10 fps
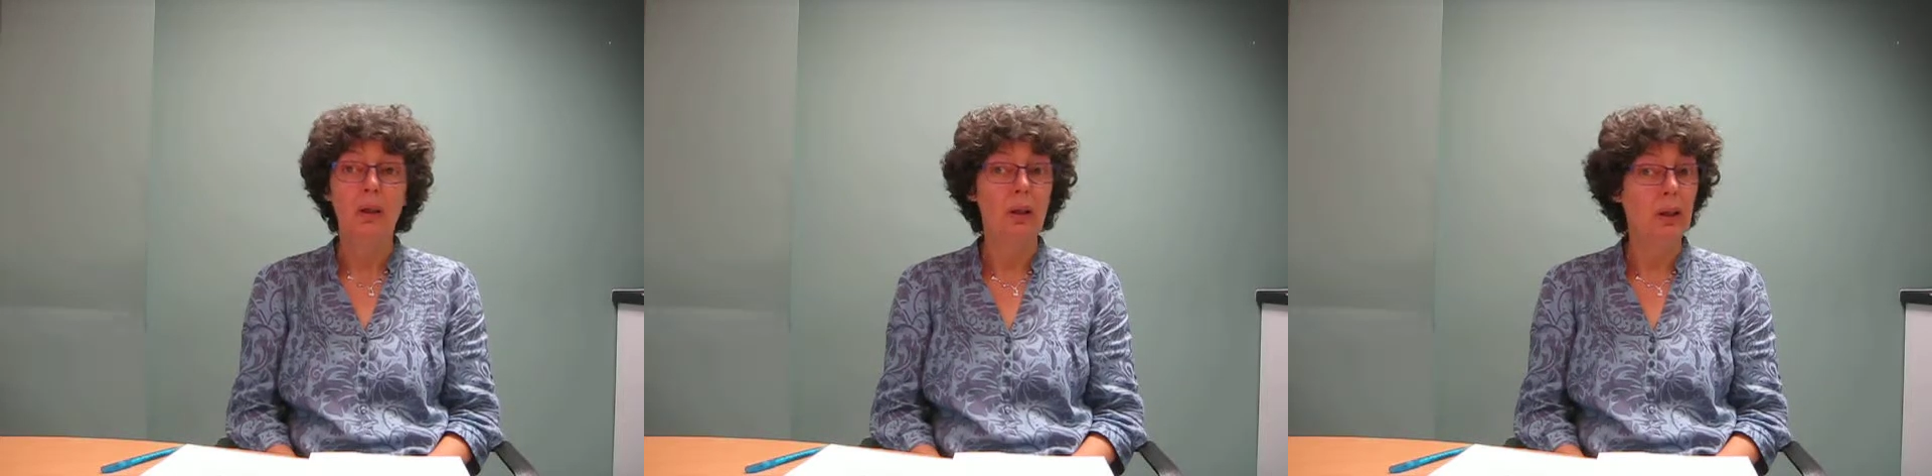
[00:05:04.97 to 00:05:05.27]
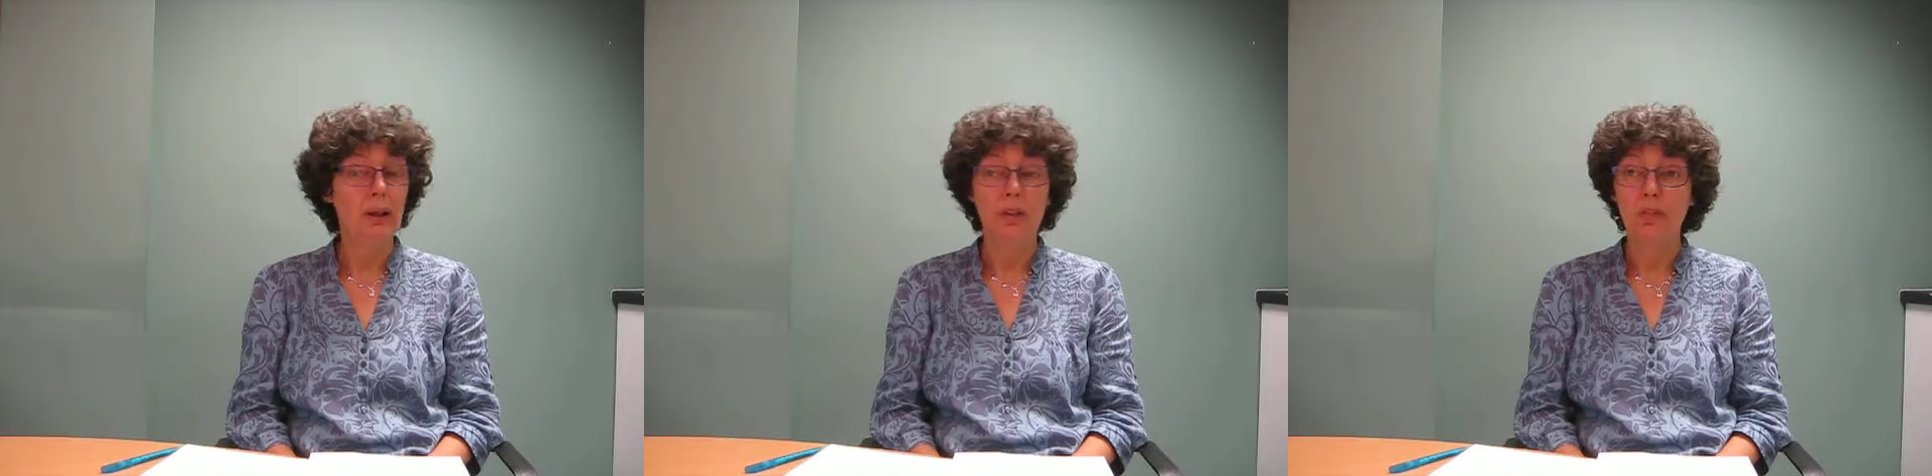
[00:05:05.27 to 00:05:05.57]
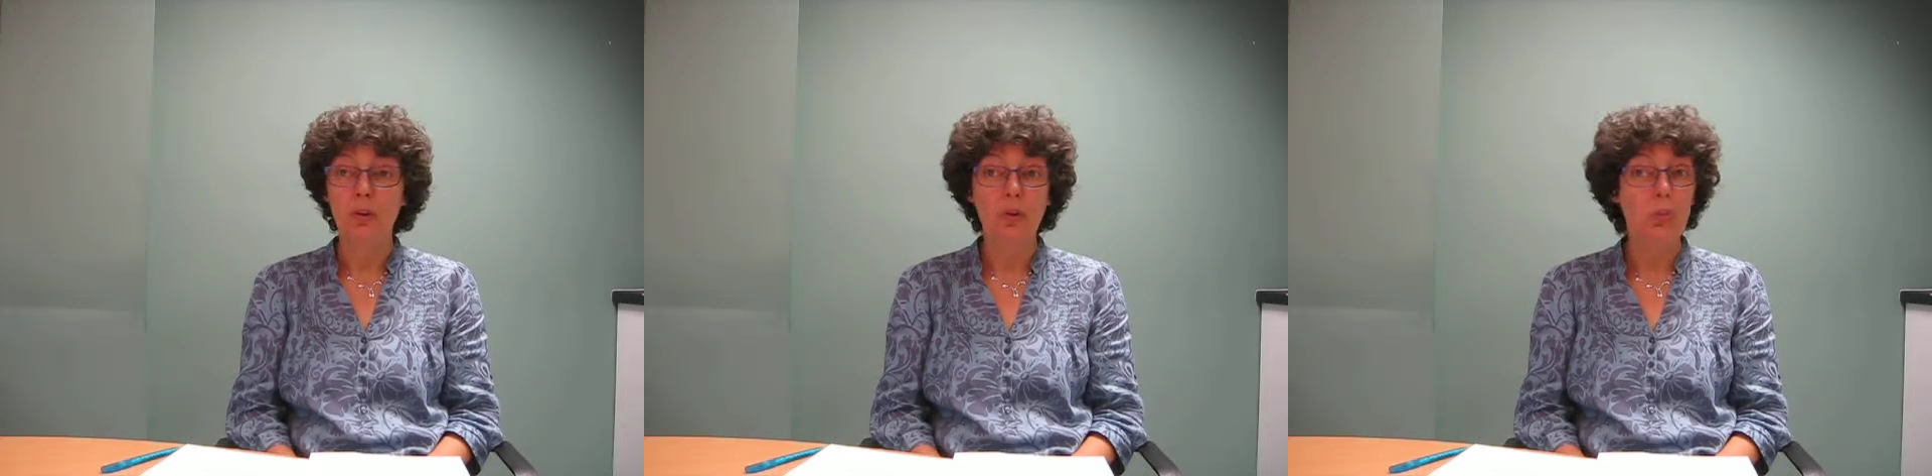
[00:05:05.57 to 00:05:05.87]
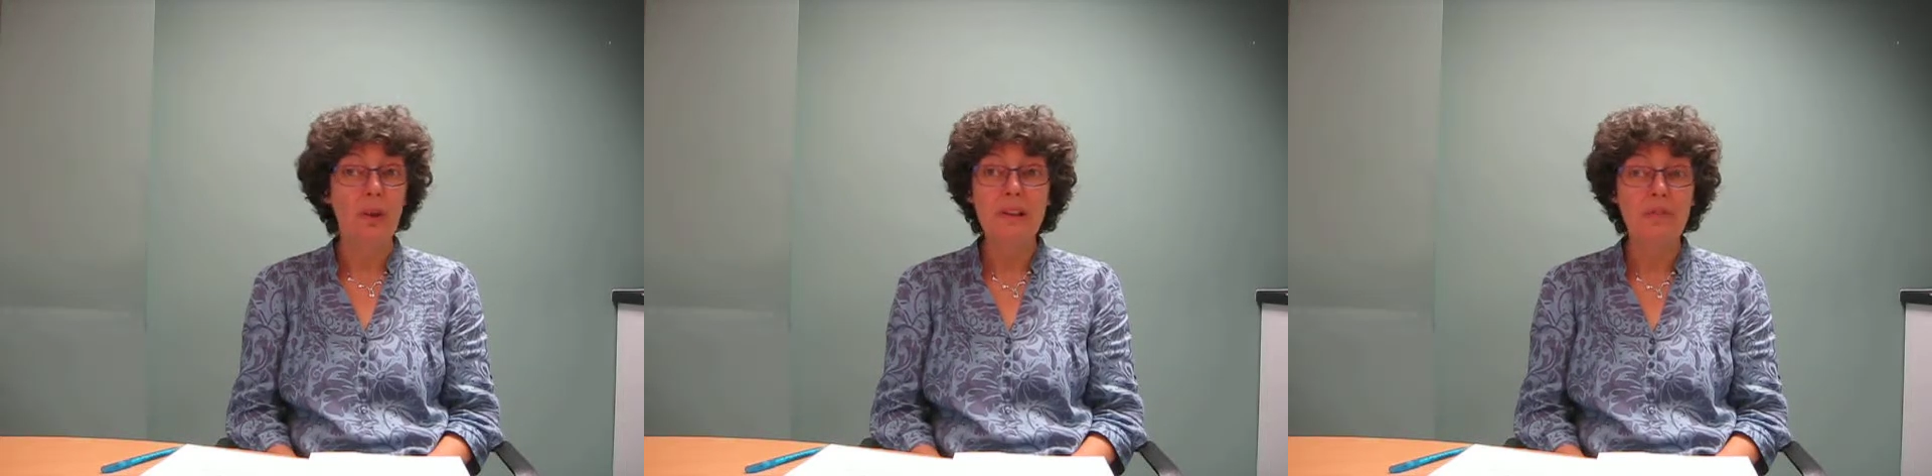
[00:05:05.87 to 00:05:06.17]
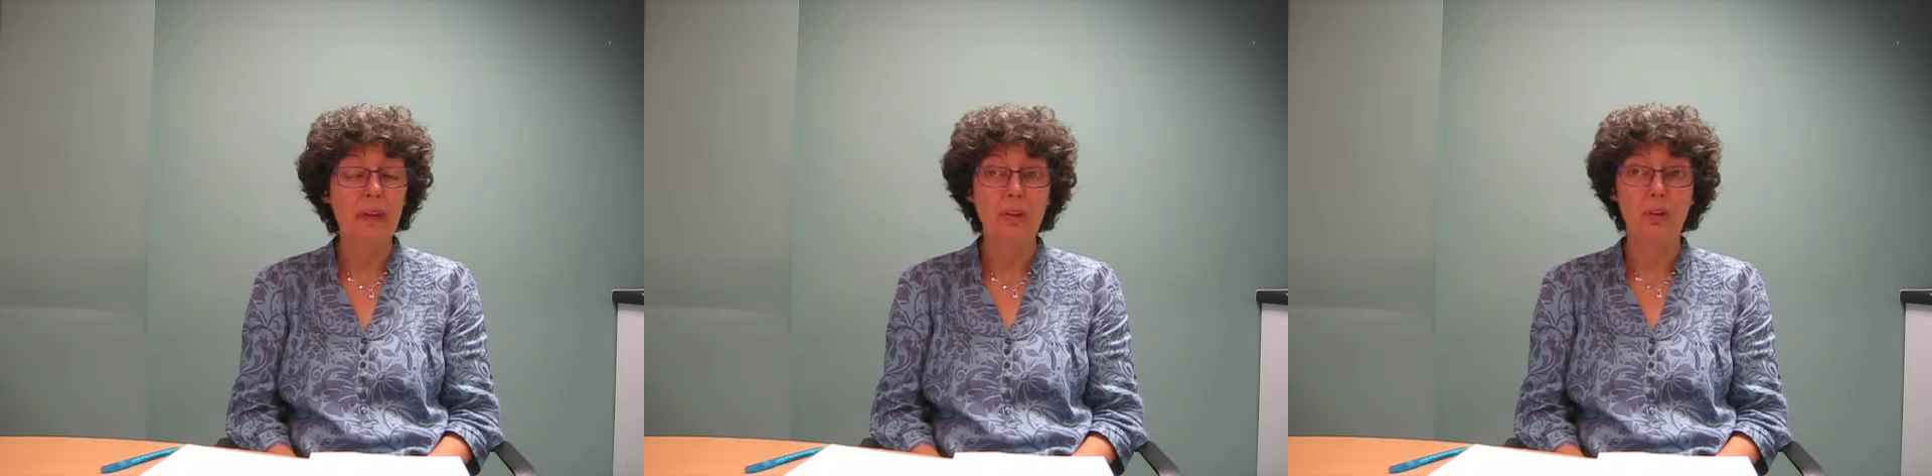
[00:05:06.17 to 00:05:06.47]
Any of you who might have
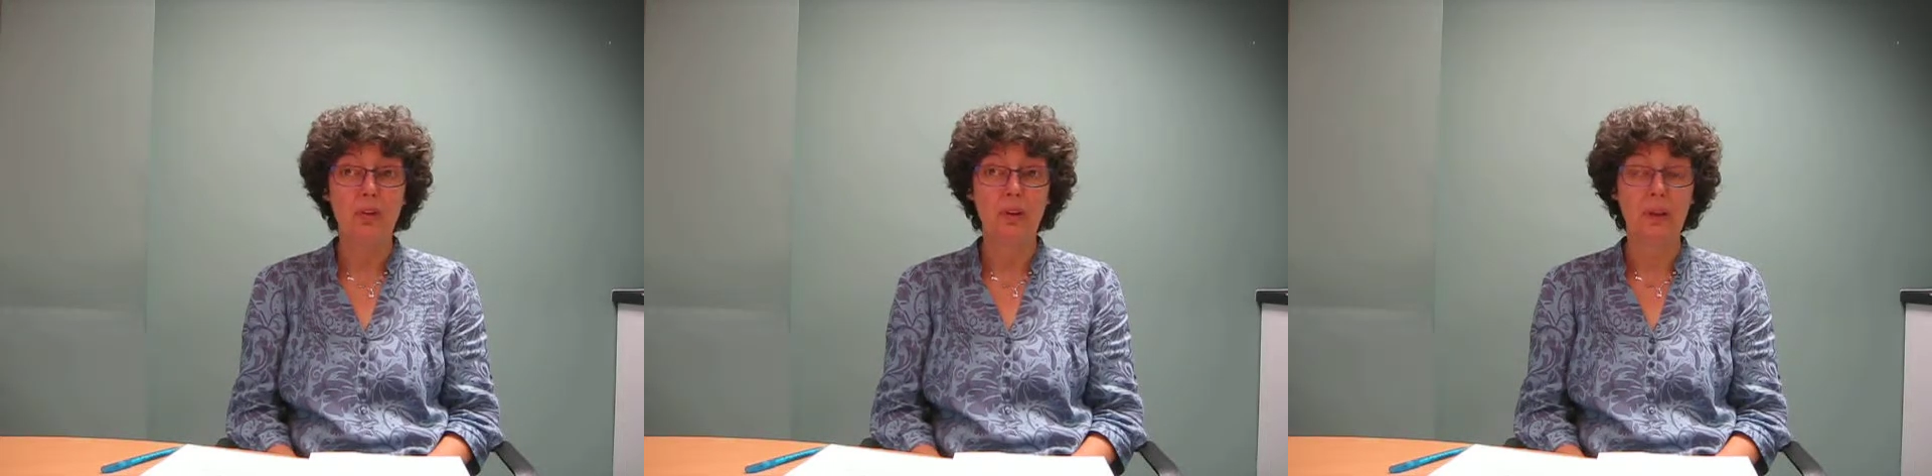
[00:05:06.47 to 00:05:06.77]
had a look at